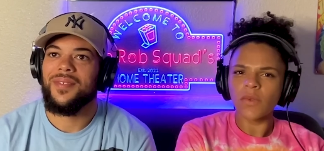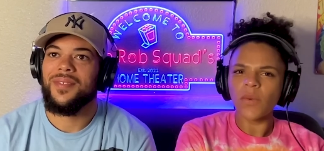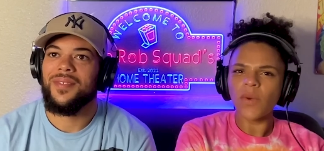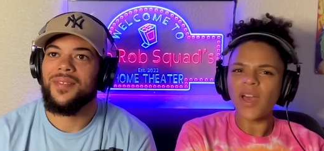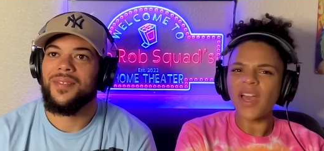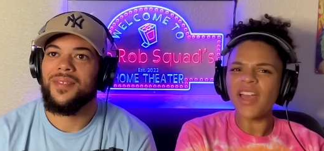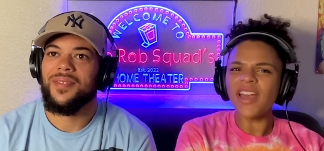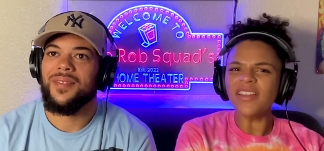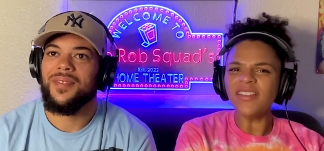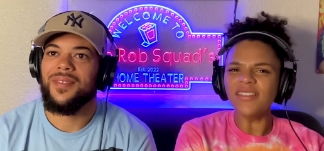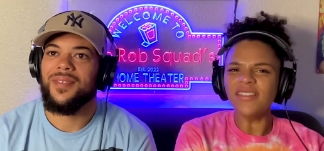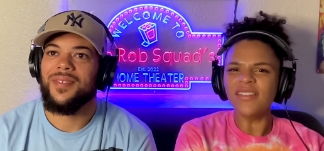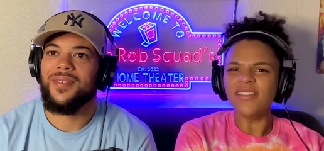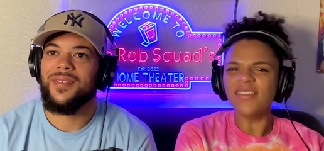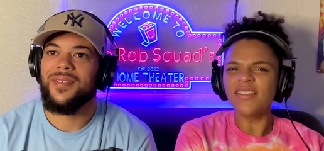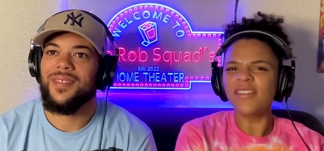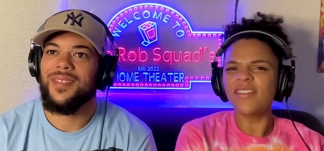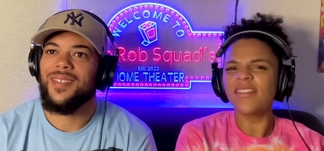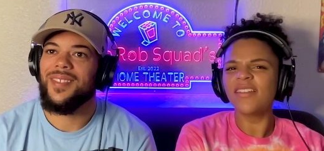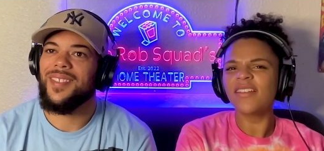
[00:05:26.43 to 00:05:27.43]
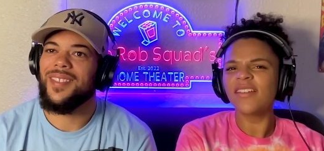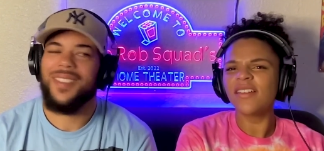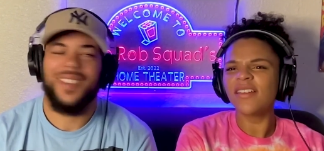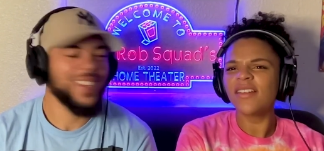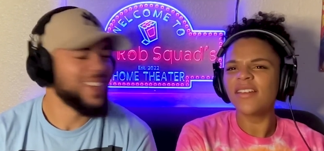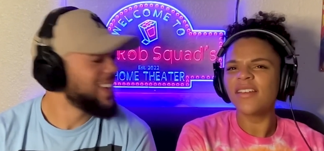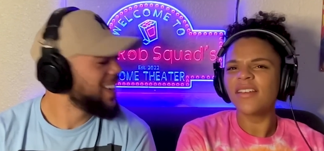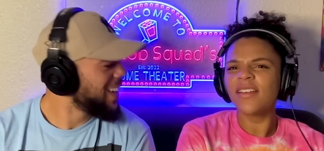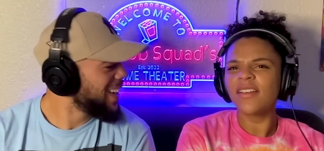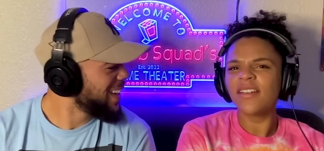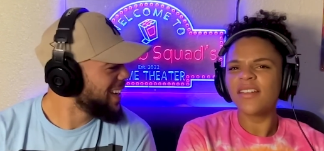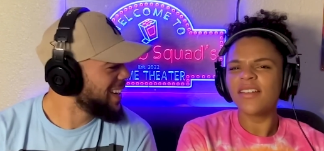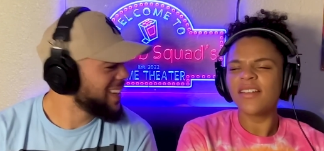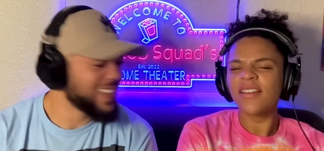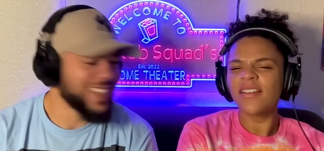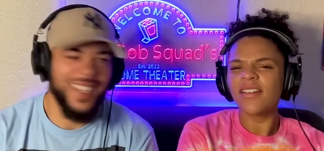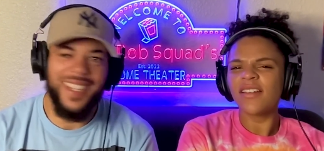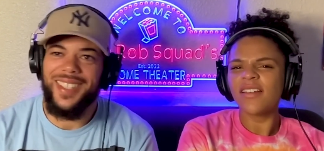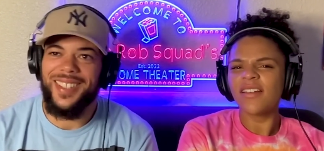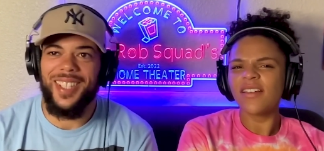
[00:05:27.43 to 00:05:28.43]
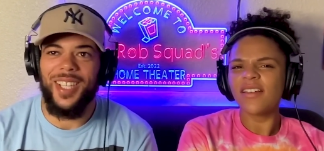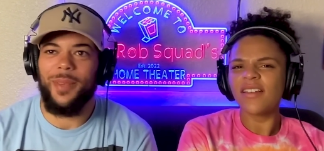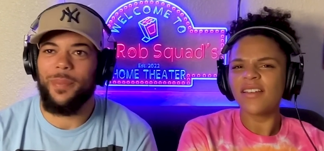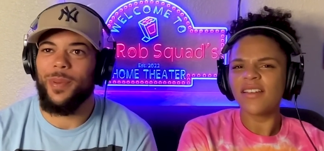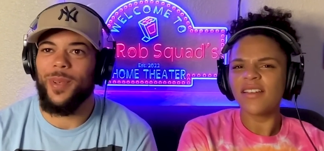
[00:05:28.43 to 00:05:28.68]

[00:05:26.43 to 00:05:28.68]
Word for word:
Speaker 1: What?
Speaker 2: I didn't get that